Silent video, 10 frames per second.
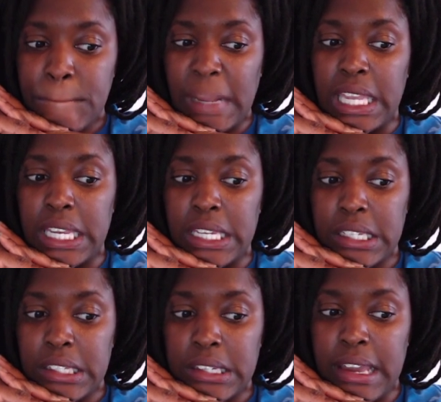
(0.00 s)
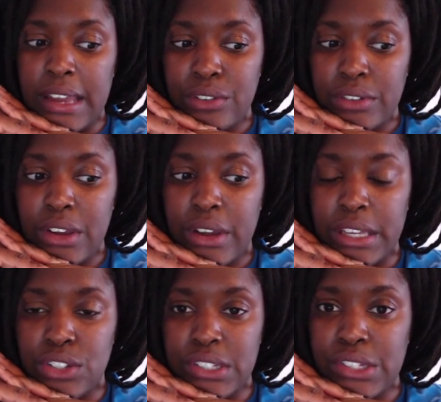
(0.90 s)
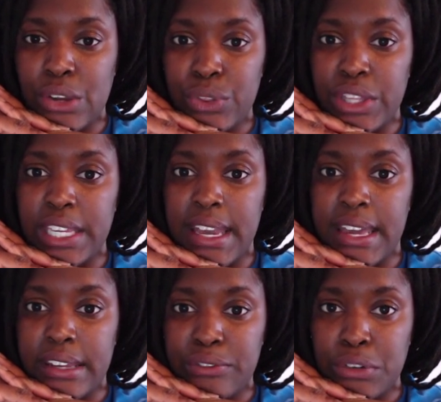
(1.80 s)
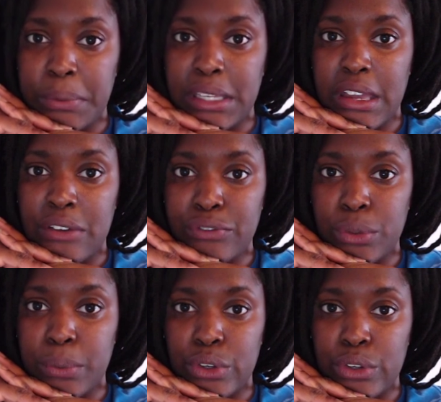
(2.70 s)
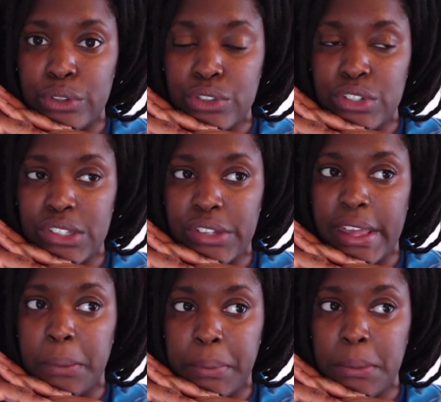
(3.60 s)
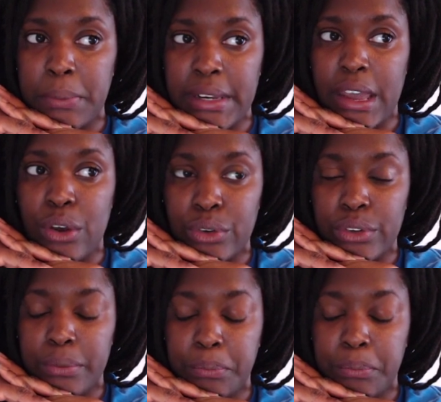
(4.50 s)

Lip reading: And I don't know, I just don't think I'd ever be comfortable just like pimping out.